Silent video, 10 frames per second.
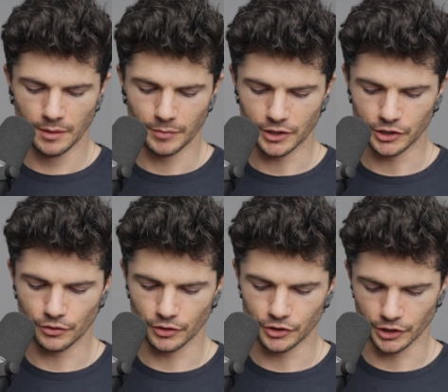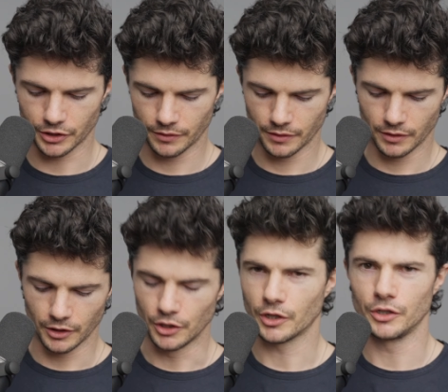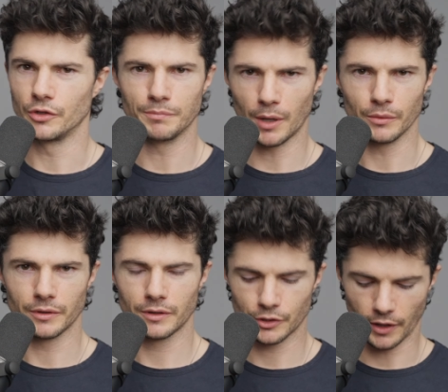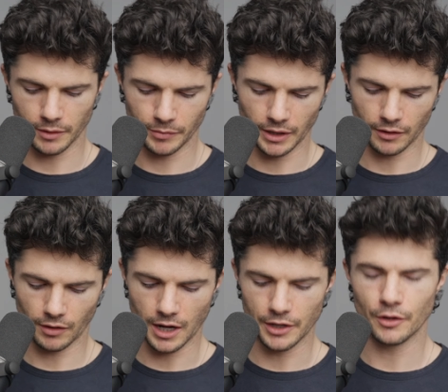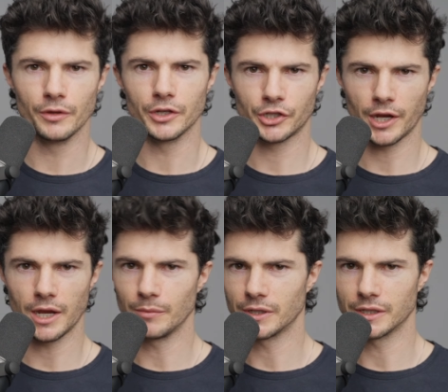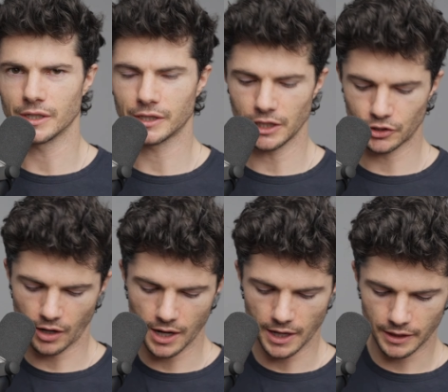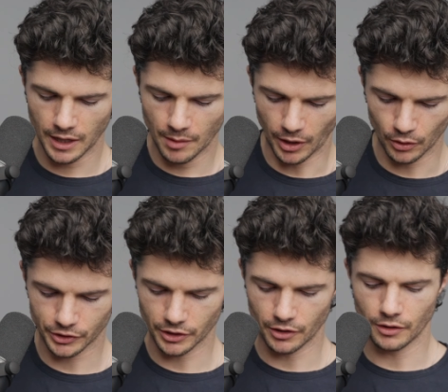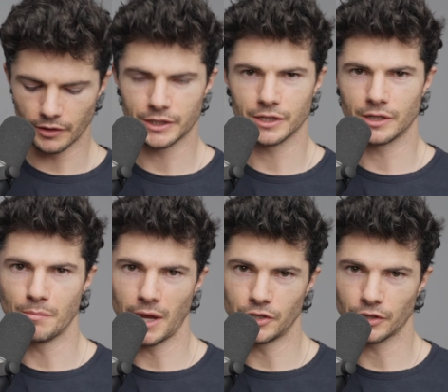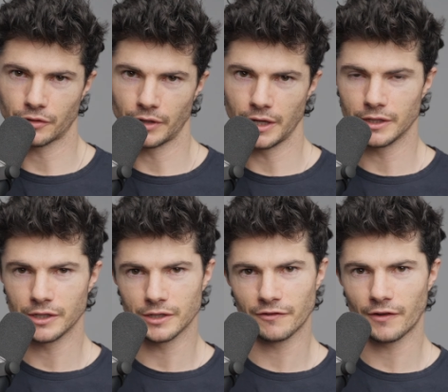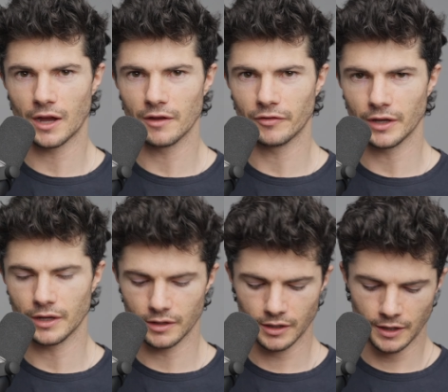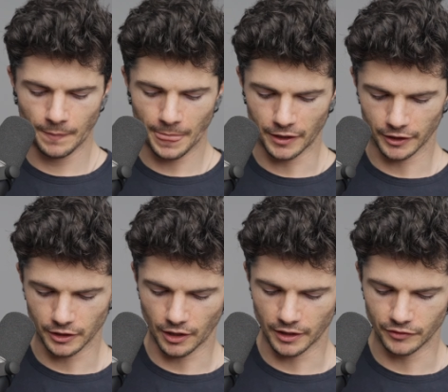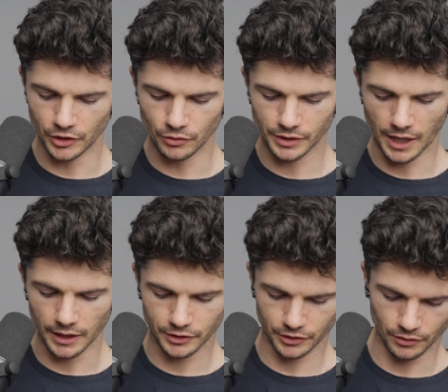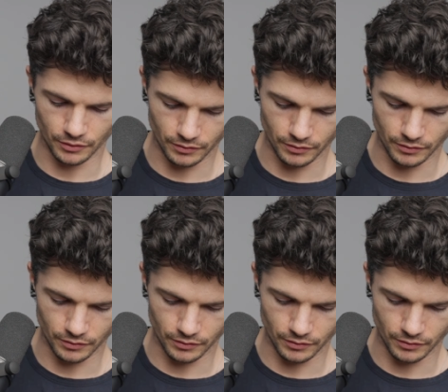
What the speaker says: because you can use both. So I can be like, right, I know this shape, this is a C triad, but I also know that this is the major 3, this is a 5 here, and I can kind of use that to,